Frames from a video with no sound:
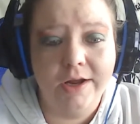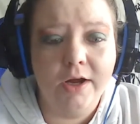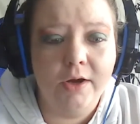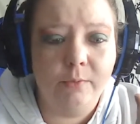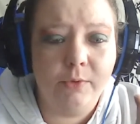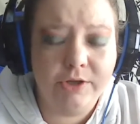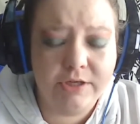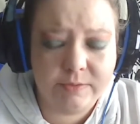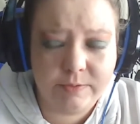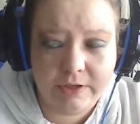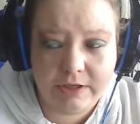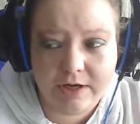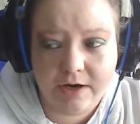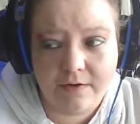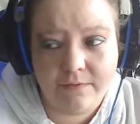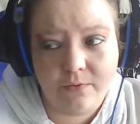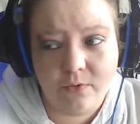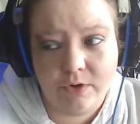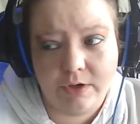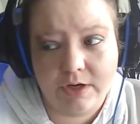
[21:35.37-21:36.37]
Please be
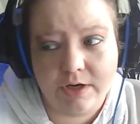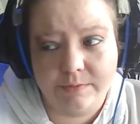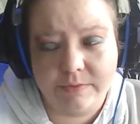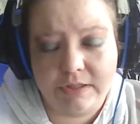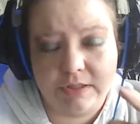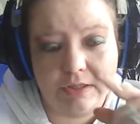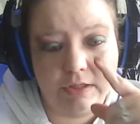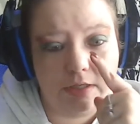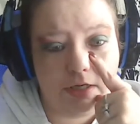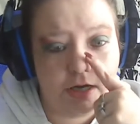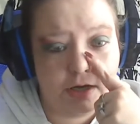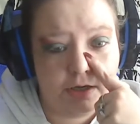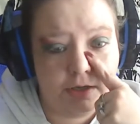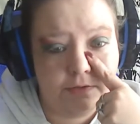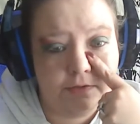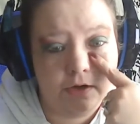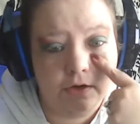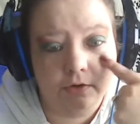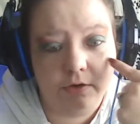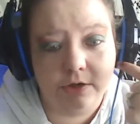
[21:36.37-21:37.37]
careful when it comes to the cutting,
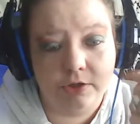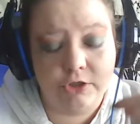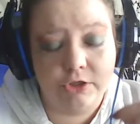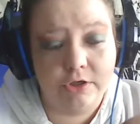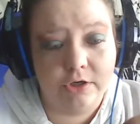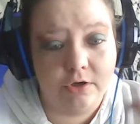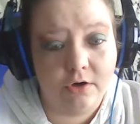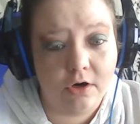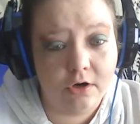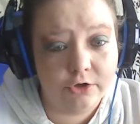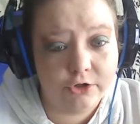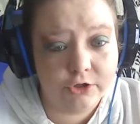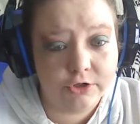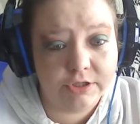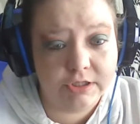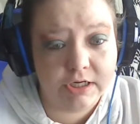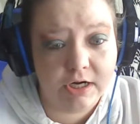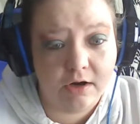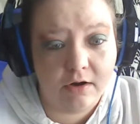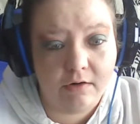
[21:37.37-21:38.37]
though, because you can hurt
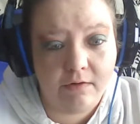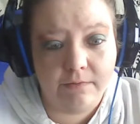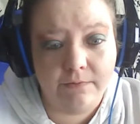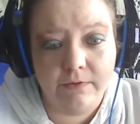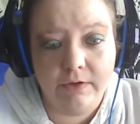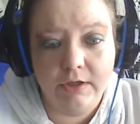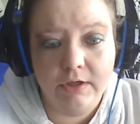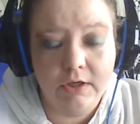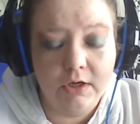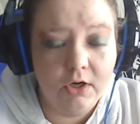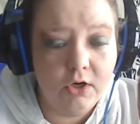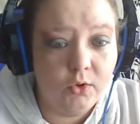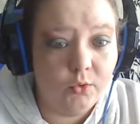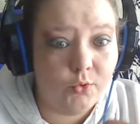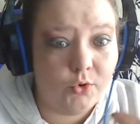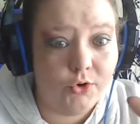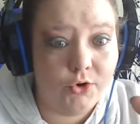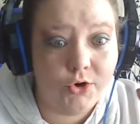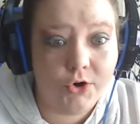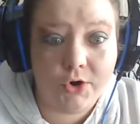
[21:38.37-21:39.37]
yourself
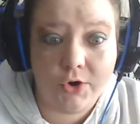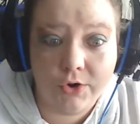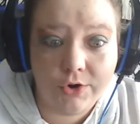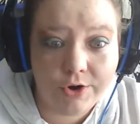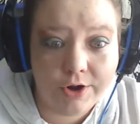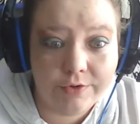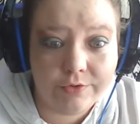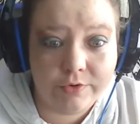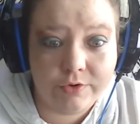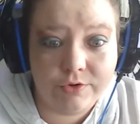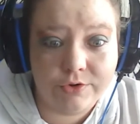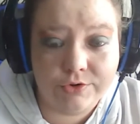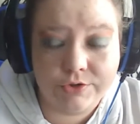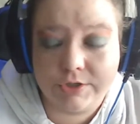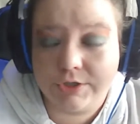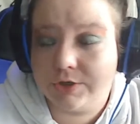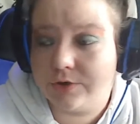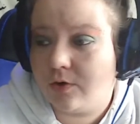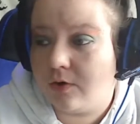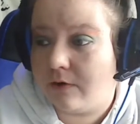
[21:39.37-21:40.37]
or hurt
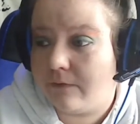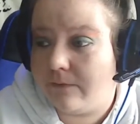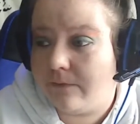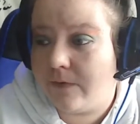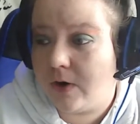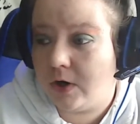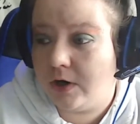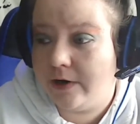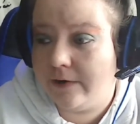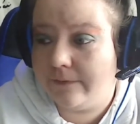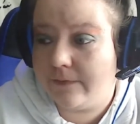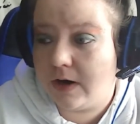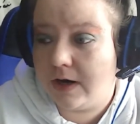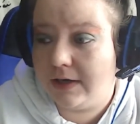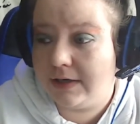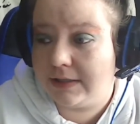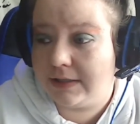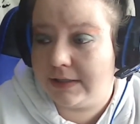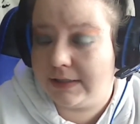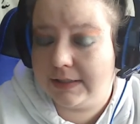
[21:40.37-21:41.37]
others or furry
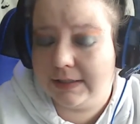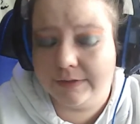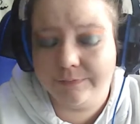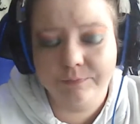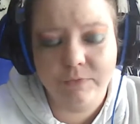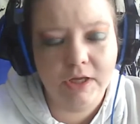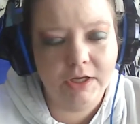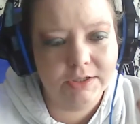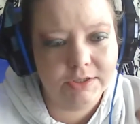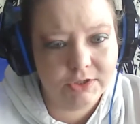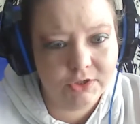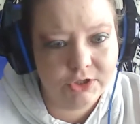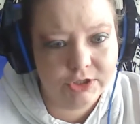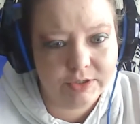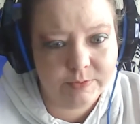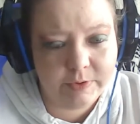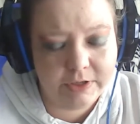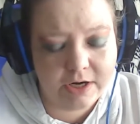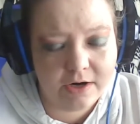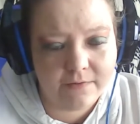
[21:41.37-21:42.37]
friends. So just
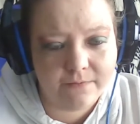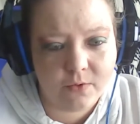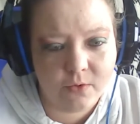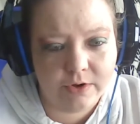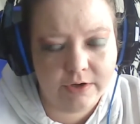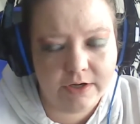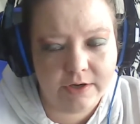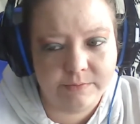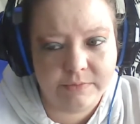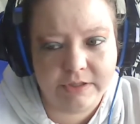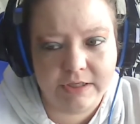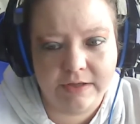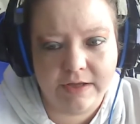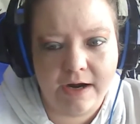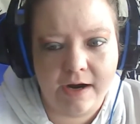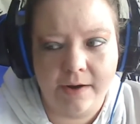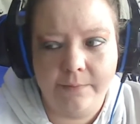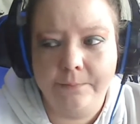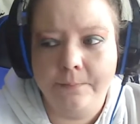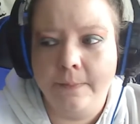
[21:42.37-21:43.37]
be careful when it comes to
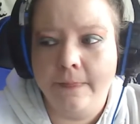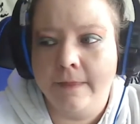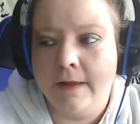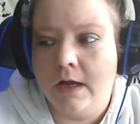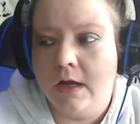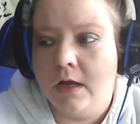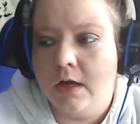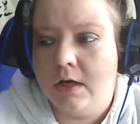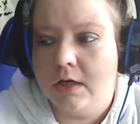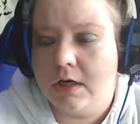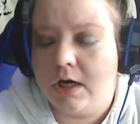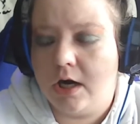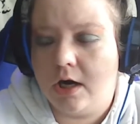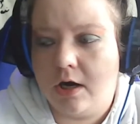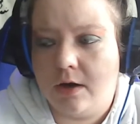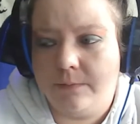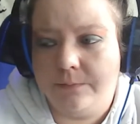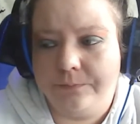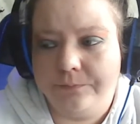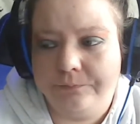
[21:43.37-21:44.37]

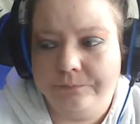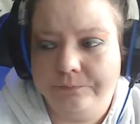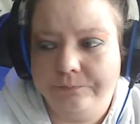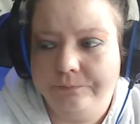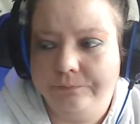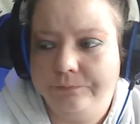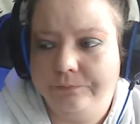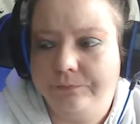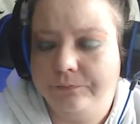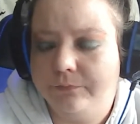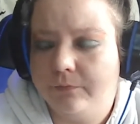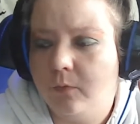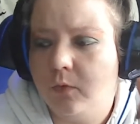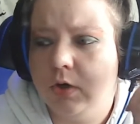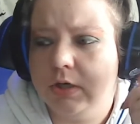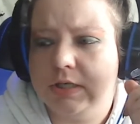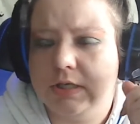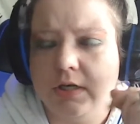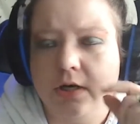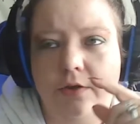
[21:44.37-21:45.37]
that.
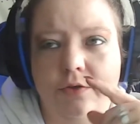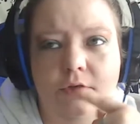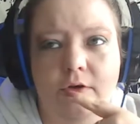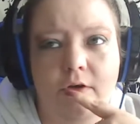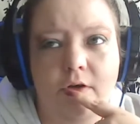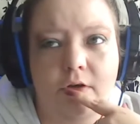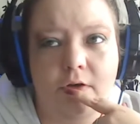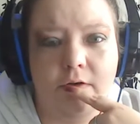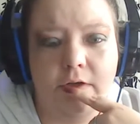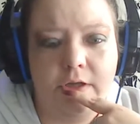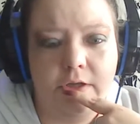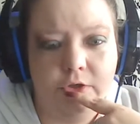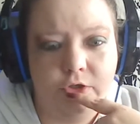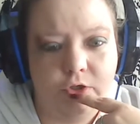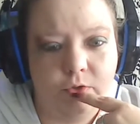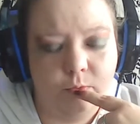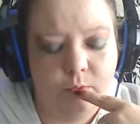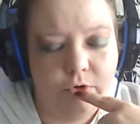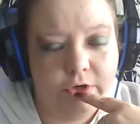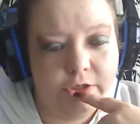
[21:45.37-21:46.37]
What's another
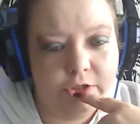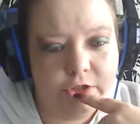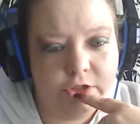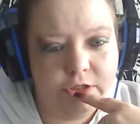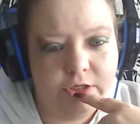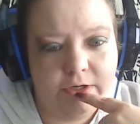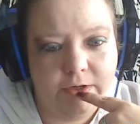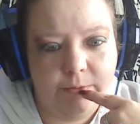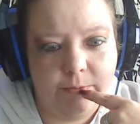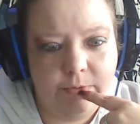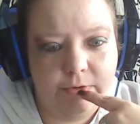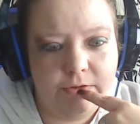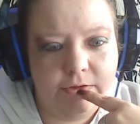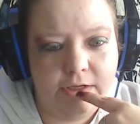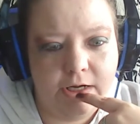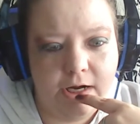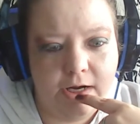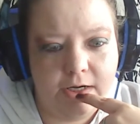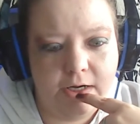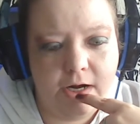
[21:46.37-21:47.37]
kitchen witch tip
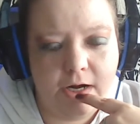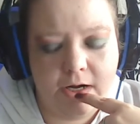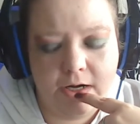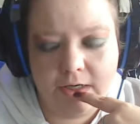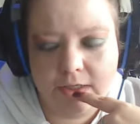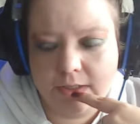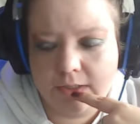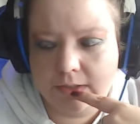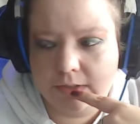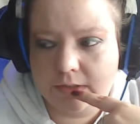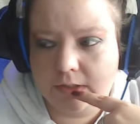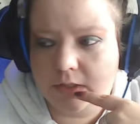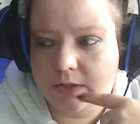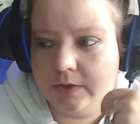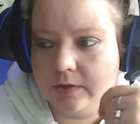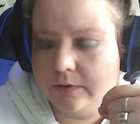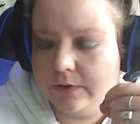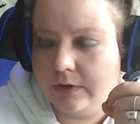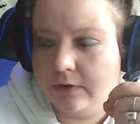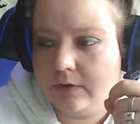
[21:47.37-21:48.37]
that I can
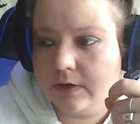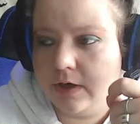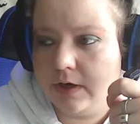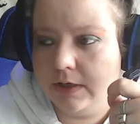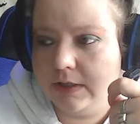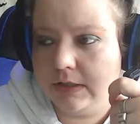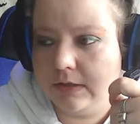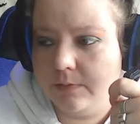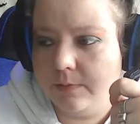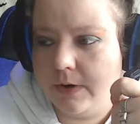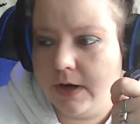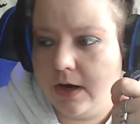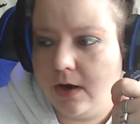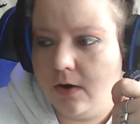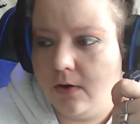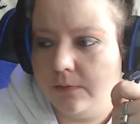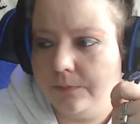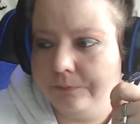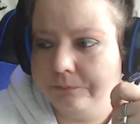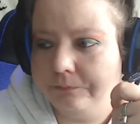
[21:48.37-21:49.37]
tell you guys about?